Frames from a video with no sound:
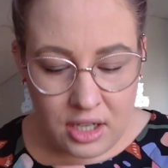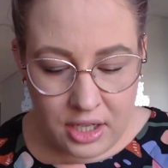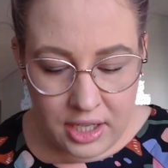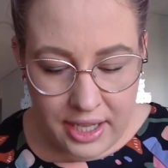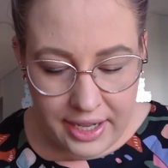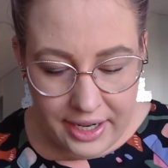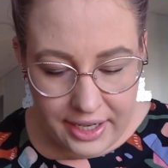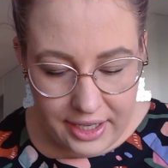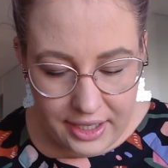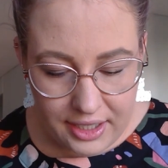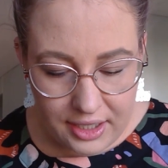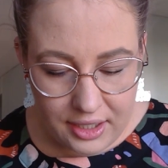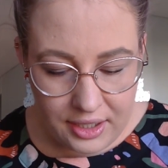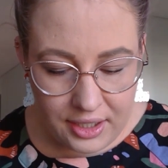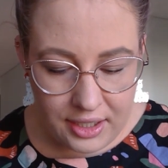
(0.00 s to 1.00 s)

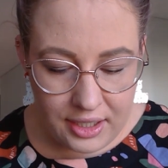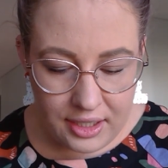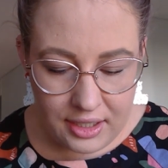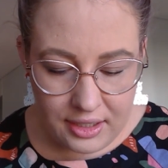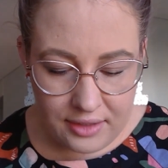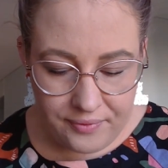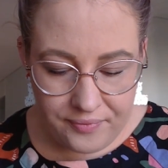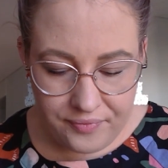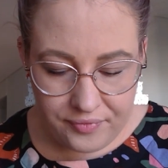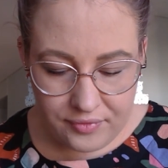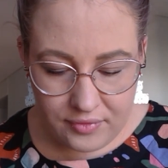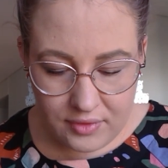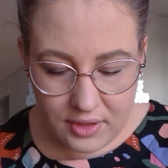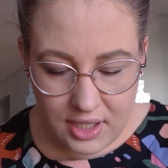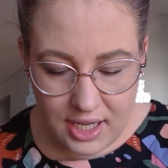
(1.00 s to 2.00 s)
Okay,
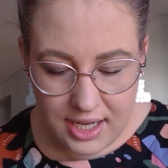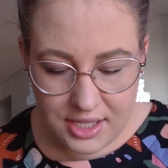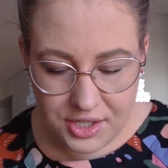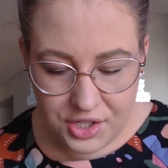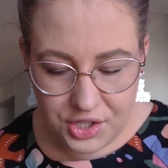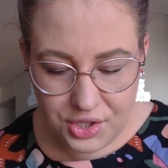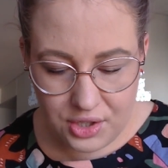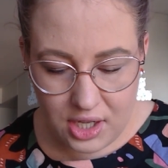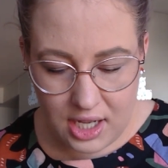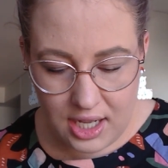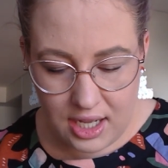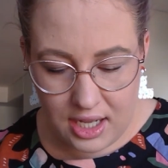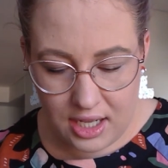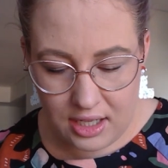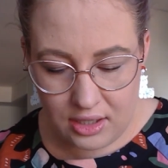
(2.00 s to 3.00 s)
castor
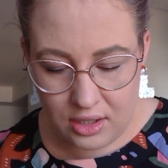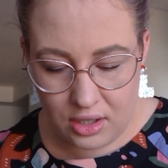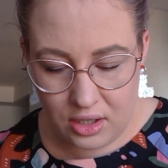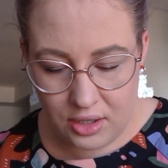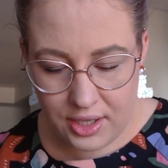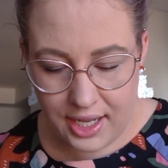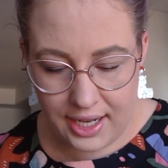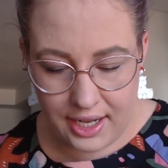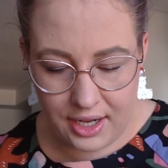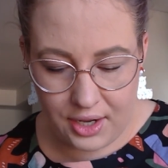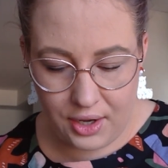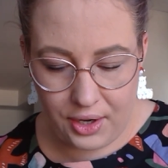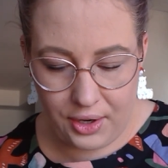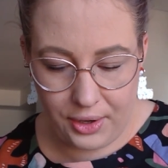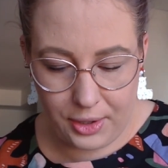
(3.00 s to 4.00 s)
sugar, organic
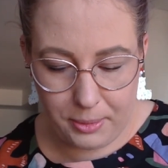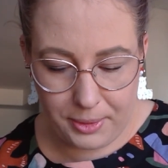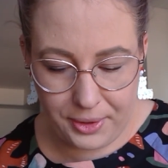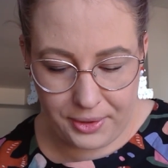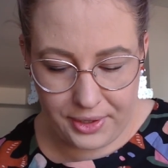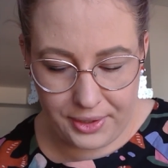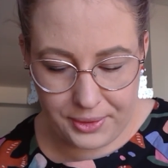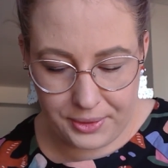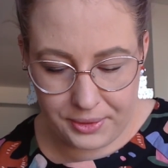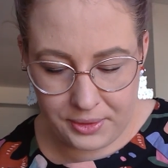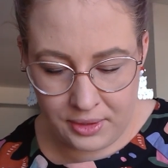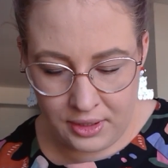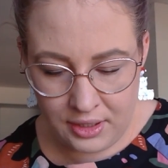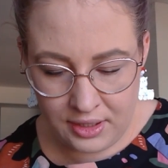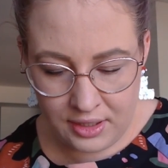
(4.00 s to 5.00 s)
jojoba
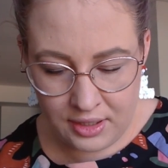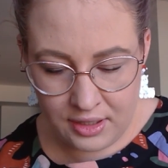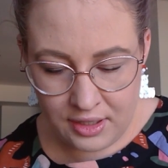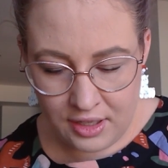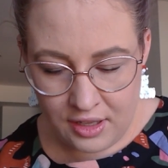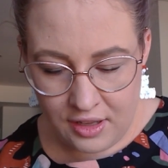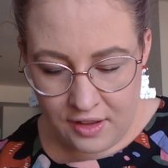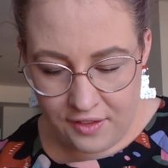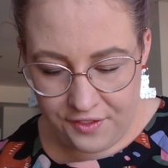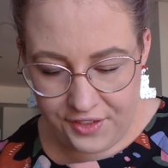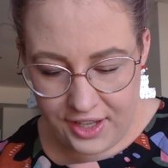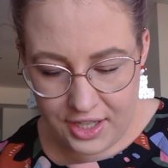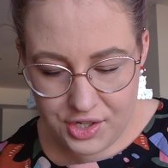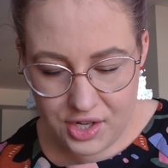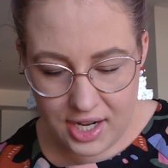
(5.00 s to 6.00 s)
oil,
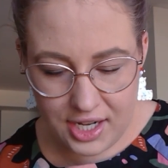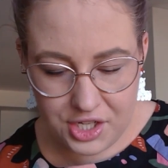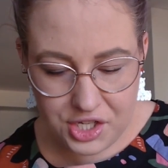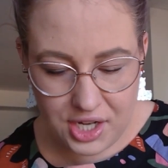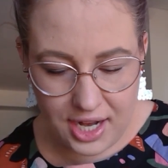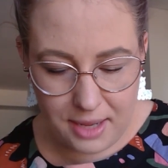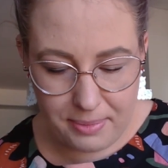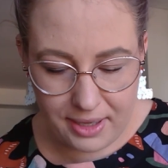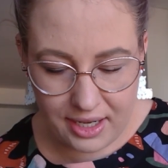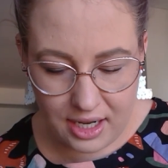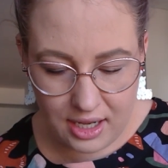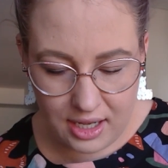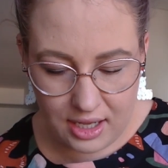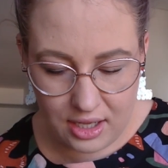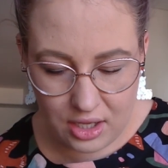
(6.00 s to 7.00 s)
Fairtrade shea
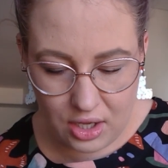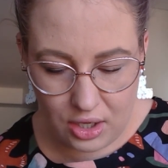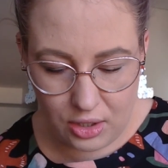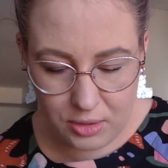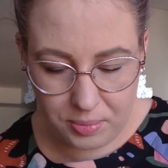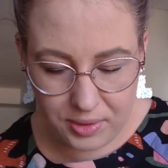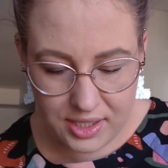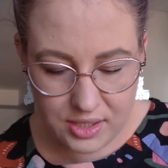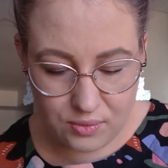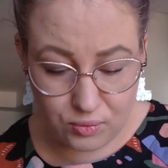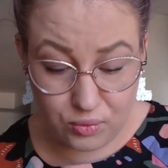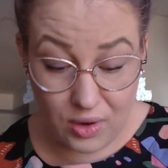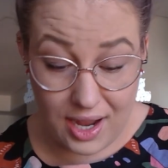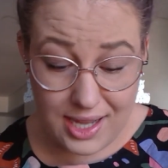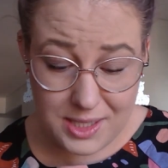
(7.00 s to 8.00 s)
butter, cold pressed
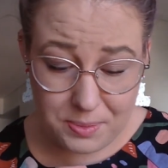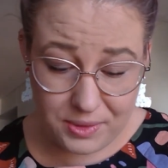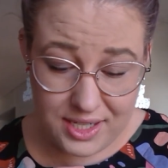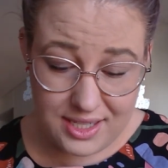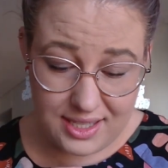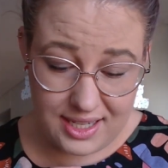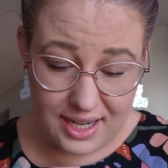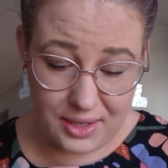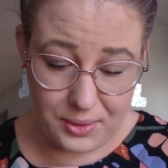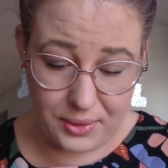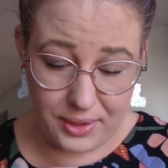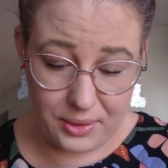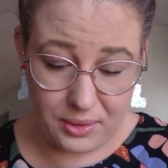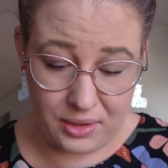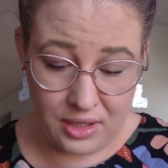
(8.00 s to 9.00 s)
raspberry seed
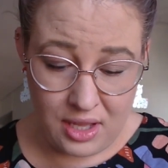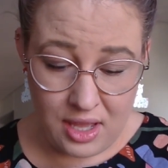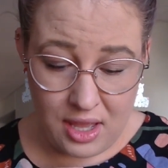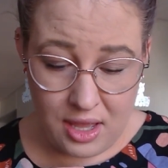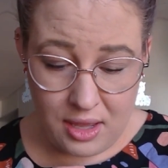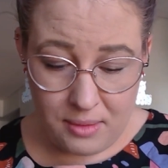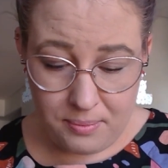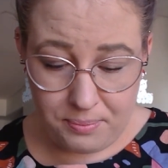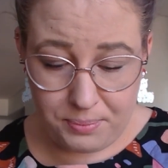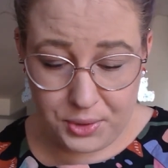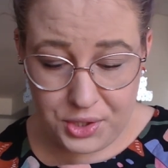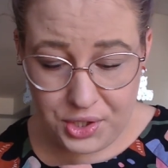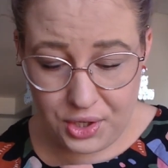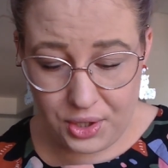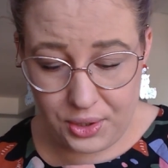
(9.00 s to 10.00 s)
oil,
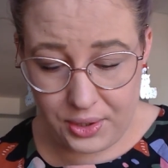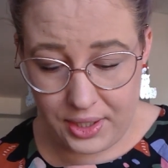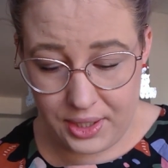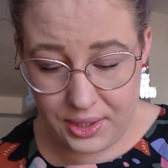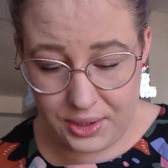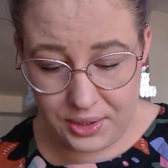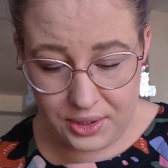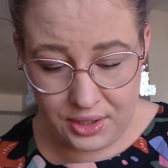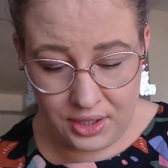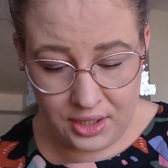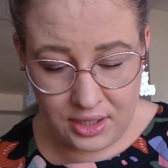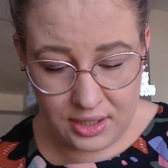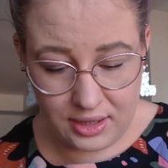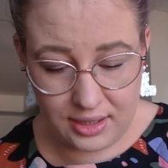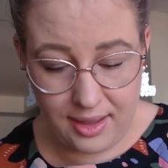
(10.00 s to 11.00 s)
butchery oil,
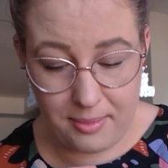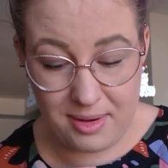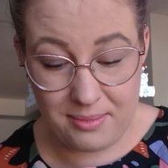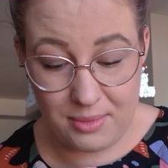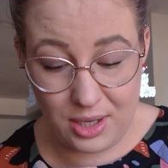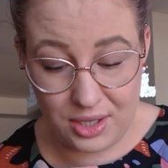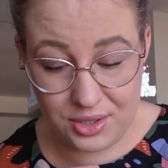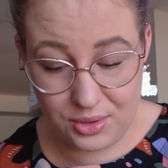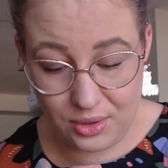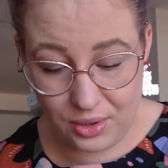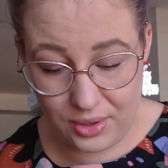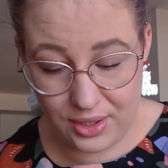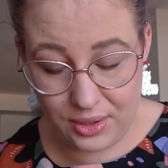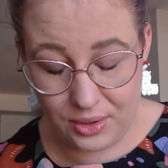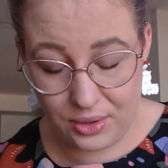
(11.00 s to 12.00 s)
lemon myrtle
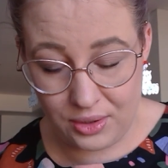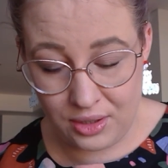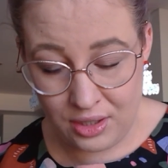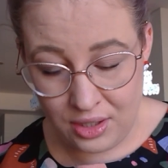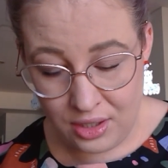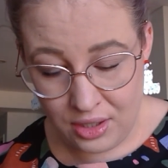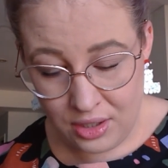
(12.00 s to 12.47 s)
oil,